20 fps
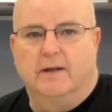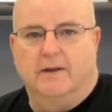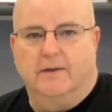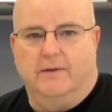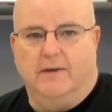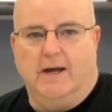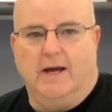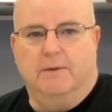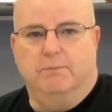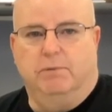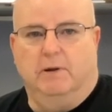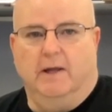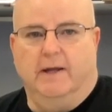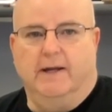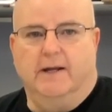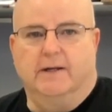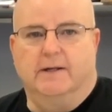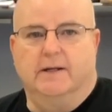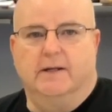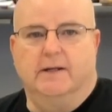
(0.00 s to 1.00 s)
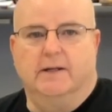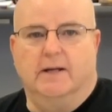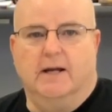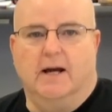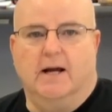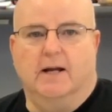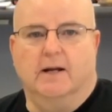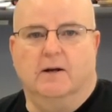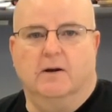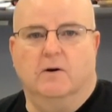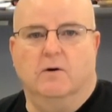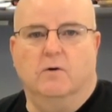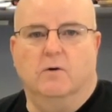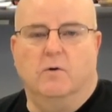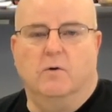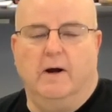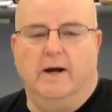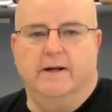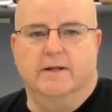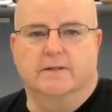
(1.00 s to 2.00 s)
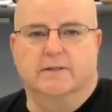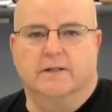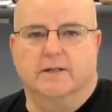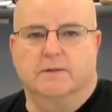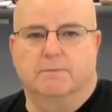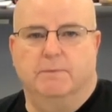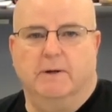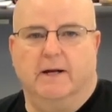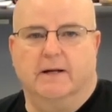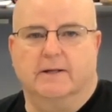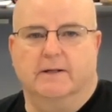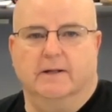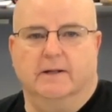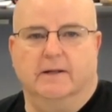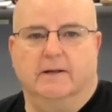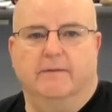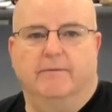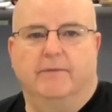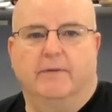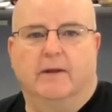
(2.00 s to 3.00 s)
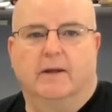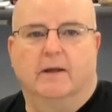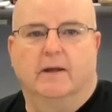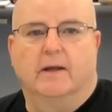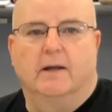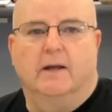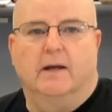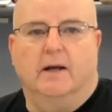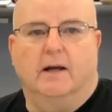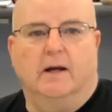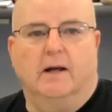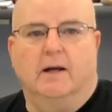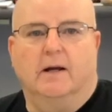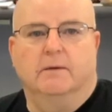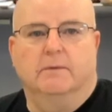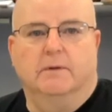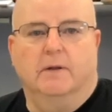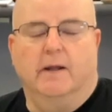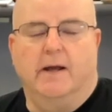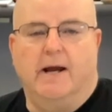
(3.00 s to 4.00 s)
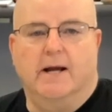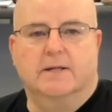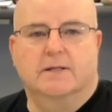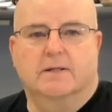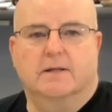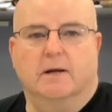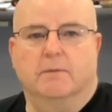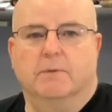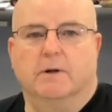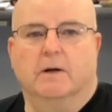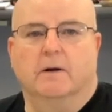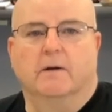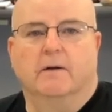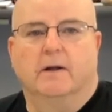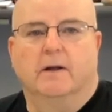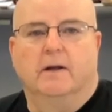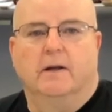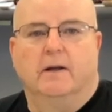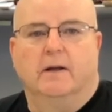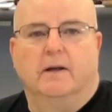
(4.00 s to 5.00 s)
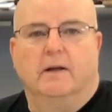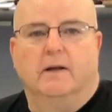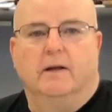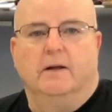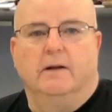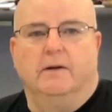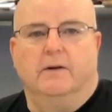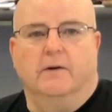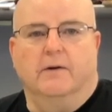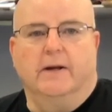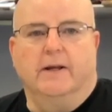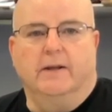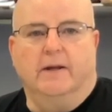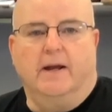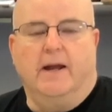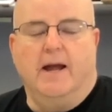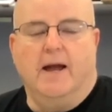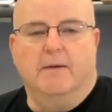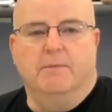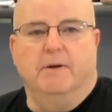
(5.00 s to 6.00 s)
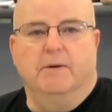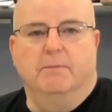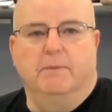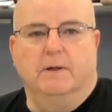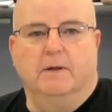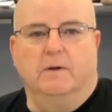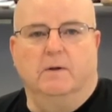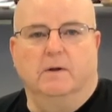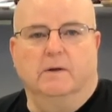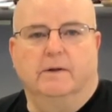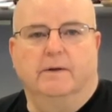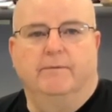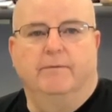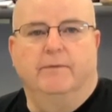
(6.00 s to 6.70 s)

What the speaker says: that plan did not go quite as expected. Last summer, during the cabin build,